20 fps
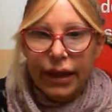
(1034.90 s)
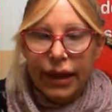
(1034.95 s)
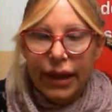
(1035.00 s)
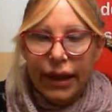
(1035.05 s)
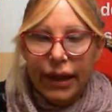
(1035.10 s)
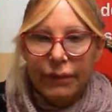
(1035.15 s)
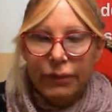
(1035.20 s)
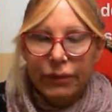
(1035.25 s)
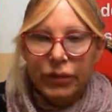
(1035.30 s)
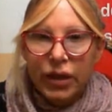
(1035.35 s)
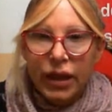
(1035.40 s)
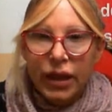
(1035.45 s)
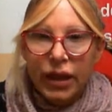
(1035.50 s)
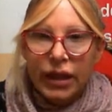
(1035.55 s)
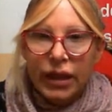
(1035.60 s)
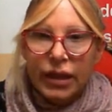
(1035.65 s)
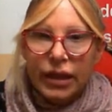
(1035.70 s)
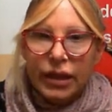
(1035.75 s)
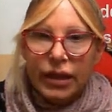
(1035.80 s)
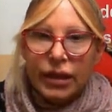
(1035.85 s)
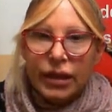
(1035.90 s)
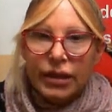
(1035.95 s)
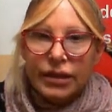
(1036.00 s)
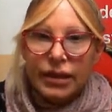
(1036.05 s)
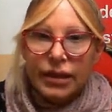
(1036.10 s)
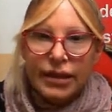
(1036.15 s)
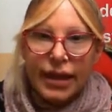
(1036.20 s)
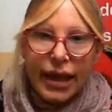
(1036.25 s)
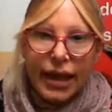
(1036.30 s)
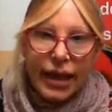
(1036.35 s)
Okay.
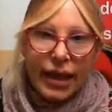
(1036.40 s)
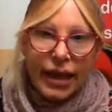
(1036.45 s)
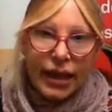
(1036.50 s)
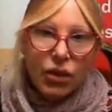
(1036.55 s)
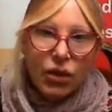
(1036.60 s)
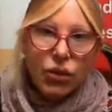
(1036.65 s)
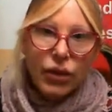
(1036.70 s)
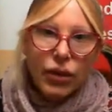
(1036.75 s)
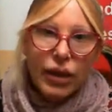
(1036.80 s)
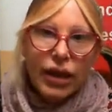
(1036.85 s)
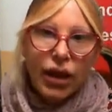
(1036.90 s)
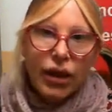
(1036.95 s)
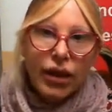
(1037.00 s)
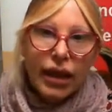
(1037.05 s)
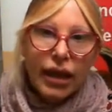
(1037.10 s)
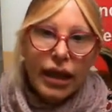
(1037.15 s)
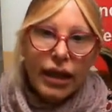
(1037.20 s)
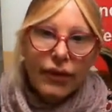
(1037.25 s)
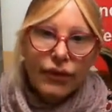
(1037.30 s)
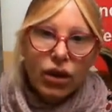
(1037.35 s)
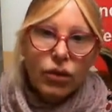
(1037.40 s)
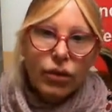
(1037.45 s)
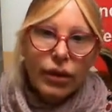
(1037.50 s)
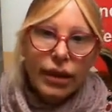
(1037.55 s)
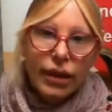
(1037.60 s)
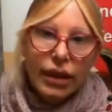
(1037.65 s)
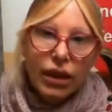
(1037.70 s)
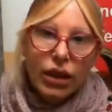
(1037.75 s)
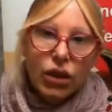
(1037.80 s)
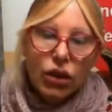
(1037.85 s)
Today we're going to have a
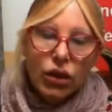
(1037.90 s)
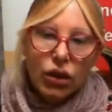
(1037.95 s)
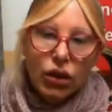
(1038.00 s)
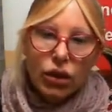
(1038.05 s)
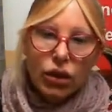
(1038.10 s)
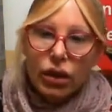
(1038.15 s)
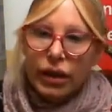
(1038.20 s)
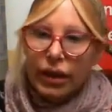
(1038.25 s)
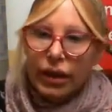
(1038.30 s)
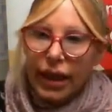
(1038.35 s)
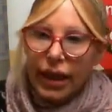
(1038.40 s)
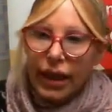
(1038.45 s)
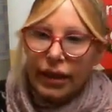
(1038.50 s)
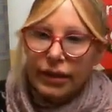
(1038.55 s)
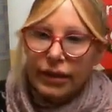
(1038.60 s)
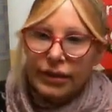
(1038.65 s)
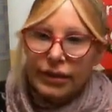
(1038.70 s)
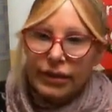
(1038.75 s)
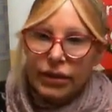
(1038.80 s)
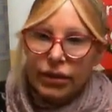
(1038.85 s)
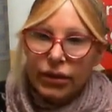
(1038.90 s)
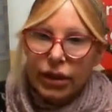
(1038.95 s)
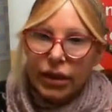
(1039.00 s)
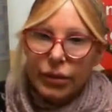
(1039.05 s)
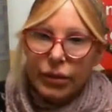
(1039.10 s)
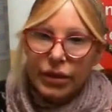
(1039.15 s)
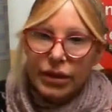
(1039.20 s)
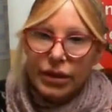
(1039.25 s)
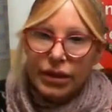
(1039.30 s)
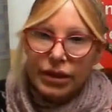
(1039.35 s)
quick look at a
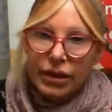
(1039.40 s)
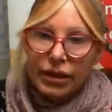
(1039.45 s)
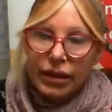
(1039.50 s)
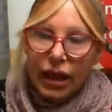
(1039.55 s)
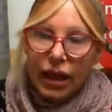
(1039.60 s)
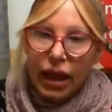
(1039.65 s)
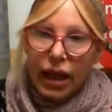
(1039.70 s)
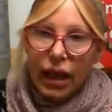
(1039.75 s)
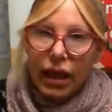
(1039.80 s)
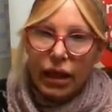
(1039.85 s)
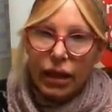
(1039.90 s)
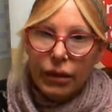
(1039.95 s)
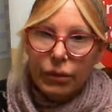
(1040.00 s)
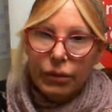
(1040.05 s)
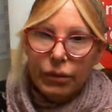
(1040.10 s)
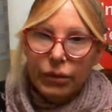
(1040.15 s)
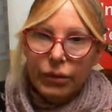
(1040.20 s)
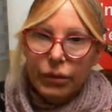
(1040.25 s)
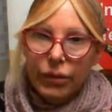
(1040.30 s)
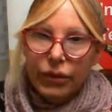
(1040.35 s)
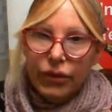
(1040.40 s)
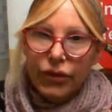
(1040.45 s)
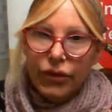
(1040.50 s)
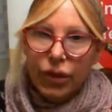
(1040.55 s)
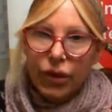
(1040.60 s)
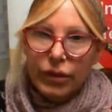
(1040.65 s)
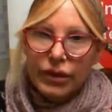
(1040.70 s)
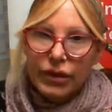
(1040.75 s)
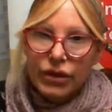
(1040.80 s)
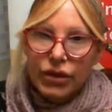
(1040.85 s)
script
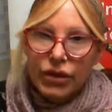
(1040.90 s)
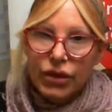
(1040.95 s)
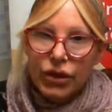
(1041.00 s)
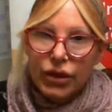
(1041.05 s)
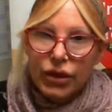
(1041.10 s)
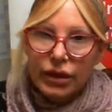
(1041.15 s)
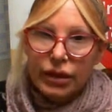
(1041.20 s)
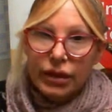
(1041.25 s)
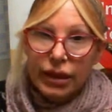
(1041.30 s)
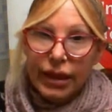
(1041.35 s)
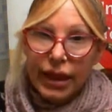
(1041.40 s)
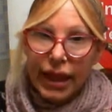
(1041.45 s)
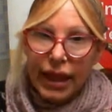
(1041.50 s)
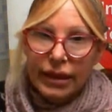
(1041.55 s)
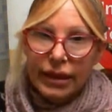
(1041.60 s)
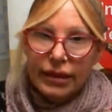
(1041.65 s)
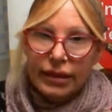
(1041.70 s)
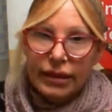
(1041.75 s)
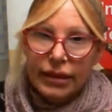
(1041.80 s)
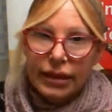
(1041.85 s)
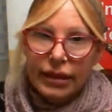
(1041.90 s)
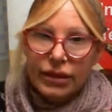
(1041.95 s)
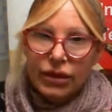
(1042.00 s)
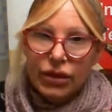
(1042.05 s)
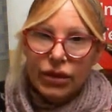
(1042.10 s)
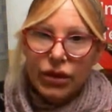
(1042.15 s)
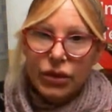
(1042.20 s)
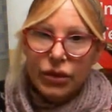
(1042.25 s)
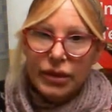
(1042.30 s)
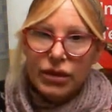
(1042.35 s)
from a student, a candidate
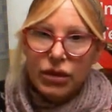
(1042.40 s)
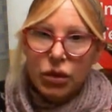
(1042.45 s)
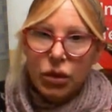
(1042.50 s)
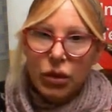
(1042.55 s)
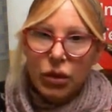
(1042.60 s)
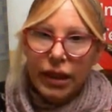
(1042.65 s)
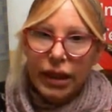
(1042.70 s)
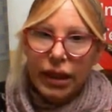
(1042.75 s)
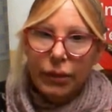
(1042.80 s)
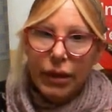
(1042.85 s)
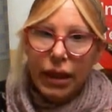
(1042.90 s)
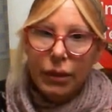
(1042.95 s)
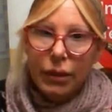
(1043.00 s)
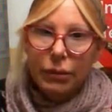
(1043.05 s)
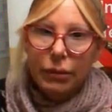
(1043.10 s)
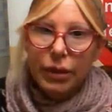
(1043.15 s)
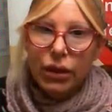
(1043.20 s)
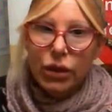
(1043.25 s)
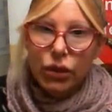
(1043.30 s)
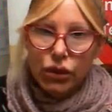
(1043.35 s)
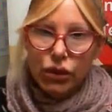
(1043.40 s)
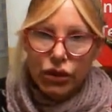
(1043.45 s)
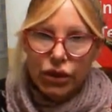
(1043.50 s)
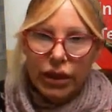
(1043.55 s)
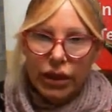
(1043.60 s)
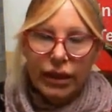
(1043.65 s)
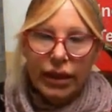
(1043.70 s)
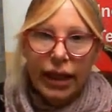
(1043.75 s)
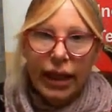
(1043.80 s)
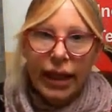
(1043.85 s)
who is talking about
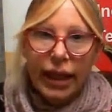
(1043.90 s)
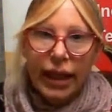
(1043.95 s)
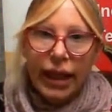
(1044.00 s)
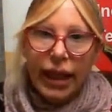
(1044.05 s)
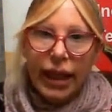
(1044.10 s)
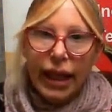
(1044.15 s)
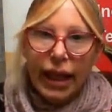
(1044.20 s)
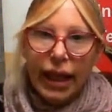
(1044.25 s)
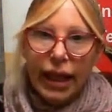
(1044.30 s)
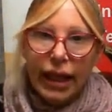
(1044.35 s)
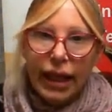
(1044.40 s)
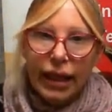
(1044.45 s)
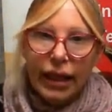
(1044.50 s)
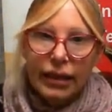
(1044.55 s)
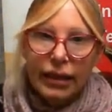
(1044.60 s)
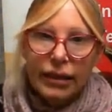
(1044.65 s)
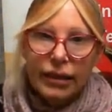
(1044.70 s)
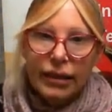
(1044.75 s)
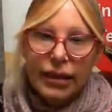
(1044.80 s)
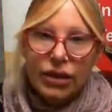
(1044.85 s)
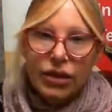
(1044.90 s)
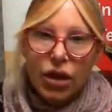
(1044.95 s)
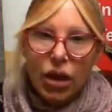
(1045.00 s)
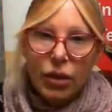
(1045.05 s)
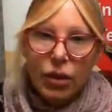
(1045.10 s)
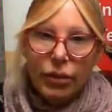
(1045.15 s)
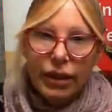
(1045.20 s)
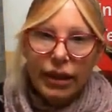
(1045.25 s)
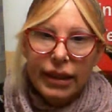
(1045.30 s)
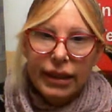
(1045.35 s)
pollution. And their
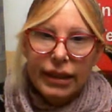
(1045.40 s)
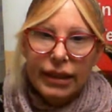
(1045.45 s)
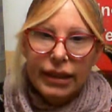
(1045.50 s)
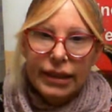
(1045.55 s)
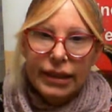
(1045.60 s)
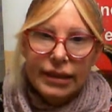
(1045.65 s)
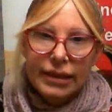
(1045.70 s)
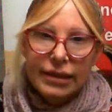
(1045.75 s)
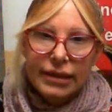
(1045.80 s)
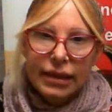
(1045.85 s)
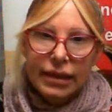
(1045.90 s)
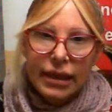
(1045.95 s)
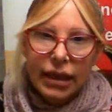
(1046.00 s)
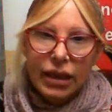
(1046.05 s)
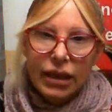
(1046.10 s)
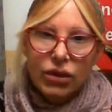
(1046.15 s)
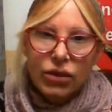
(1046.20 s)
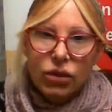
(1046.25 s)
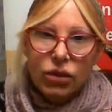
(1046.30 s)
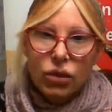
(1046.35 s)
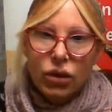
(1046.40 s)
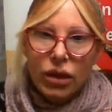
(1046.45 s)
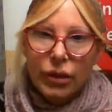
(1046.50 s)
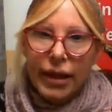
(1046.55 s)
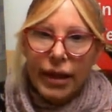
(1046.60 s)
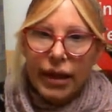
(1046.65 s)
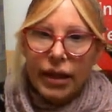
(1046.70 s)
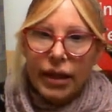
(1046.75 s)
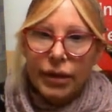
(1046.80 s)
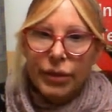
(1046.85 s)
topic is talk
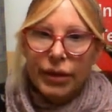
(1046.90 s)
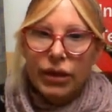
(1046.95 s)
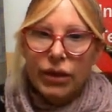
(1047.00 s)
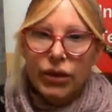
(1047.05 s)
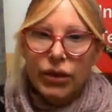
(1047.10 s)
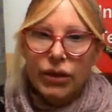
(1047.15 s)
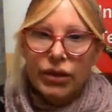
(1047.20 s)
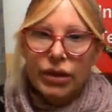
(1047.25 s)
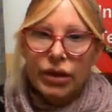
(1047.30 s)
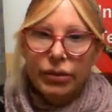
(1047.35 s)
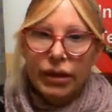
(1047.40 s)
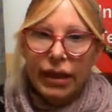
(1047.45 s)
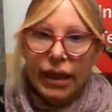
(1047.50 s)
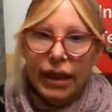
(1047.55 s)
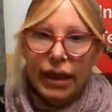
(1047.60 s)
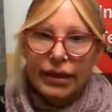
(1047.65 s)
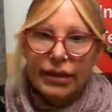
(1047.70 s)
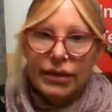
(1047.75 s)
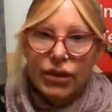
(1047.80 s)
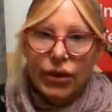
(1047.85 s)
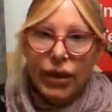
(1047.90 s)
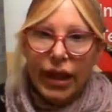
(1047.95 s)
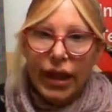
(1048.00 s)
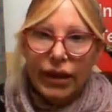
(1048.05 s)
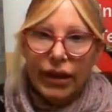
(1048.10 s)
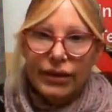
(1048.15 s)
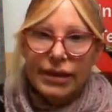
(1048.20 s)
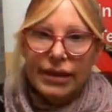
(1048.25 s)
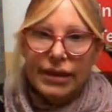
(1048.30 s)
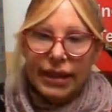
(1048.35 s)
about a polluted place you
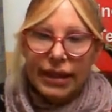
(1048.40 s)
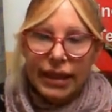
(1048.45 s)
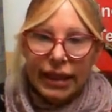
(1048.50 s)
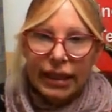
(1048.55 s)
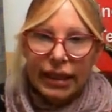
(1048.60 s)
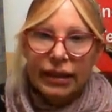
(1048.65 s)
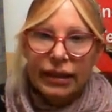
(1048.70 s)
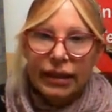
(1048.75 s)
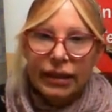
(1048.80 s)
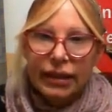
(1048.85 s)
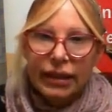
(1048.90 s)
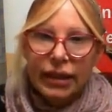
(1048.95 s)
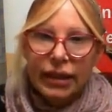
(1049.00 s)
have seen.